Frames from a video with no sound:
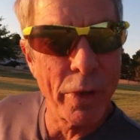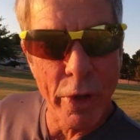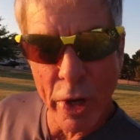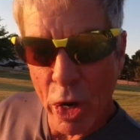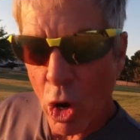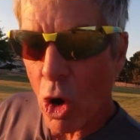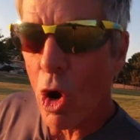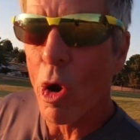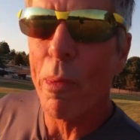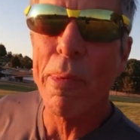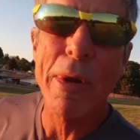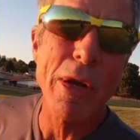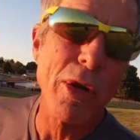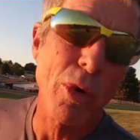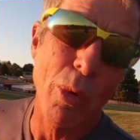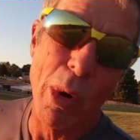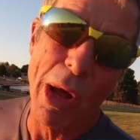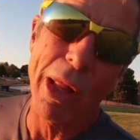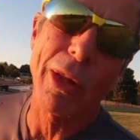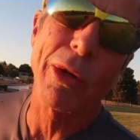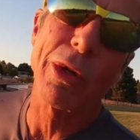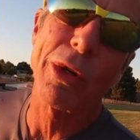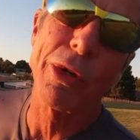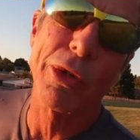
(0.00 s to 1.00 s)
The urban
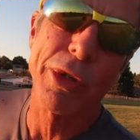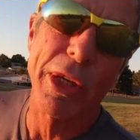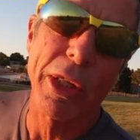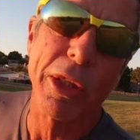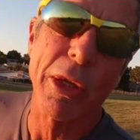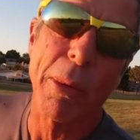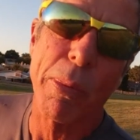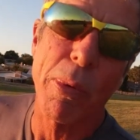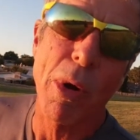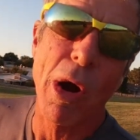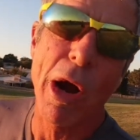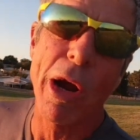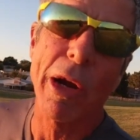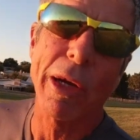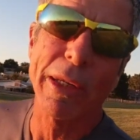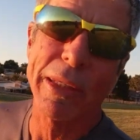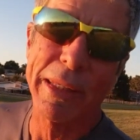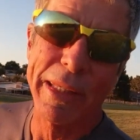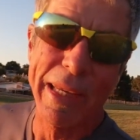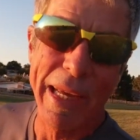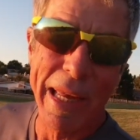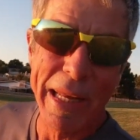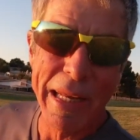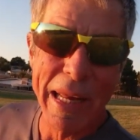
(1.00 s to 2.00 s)
dwellers at the park
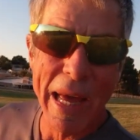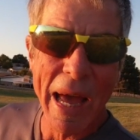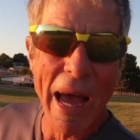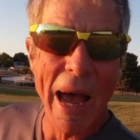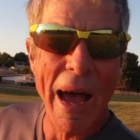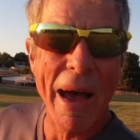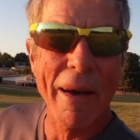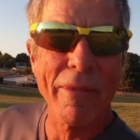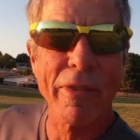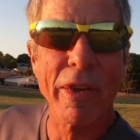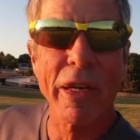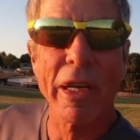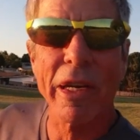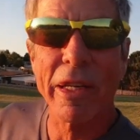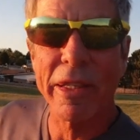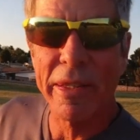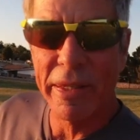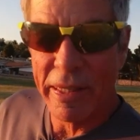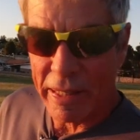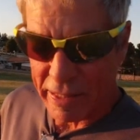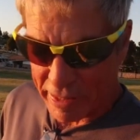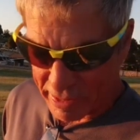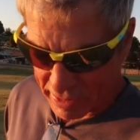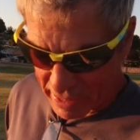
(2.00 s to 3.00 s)
tend to have a
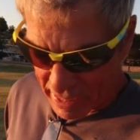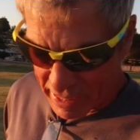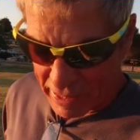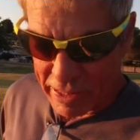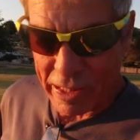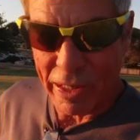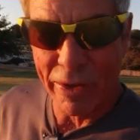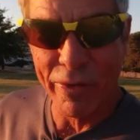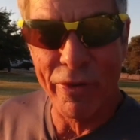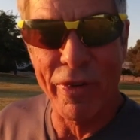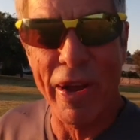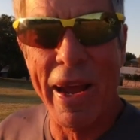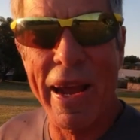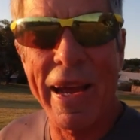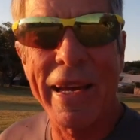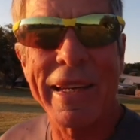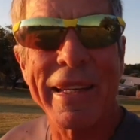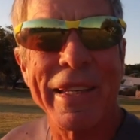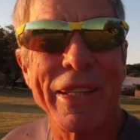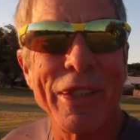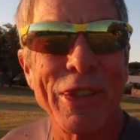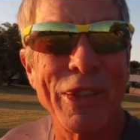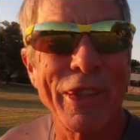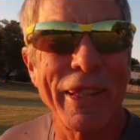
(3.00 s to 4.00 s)
distinct
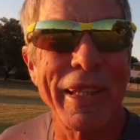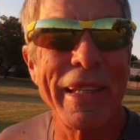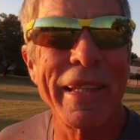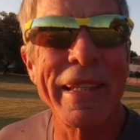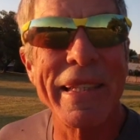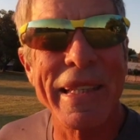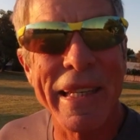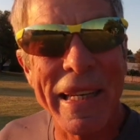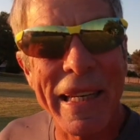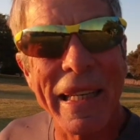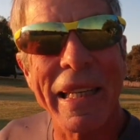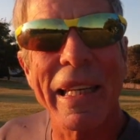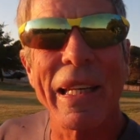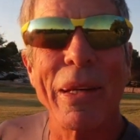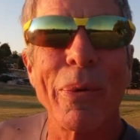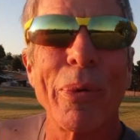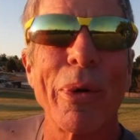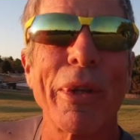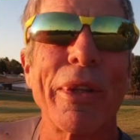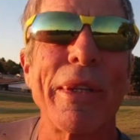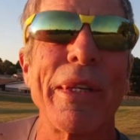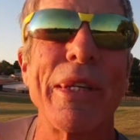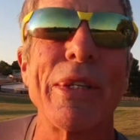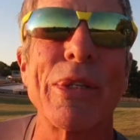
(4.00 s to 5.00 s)
advantage in dealing
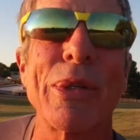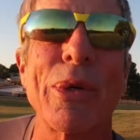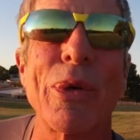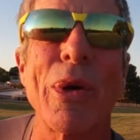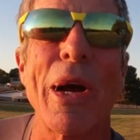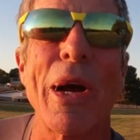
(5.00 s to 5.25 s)
with these